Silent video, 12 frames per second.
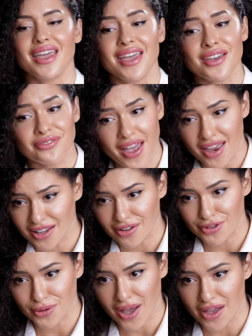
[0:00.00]
If any of
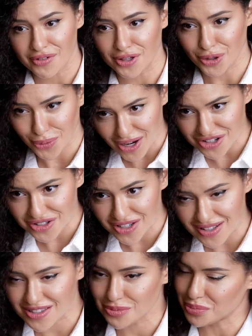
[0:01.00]
you have any
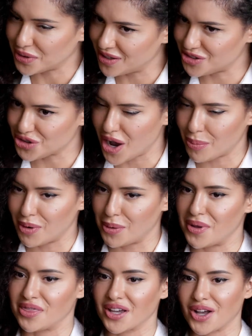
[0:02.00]
questions, please drop them
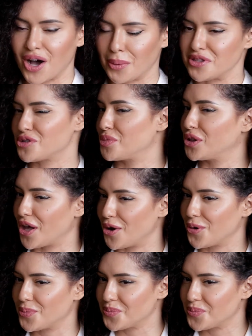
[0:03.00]
in the comments below.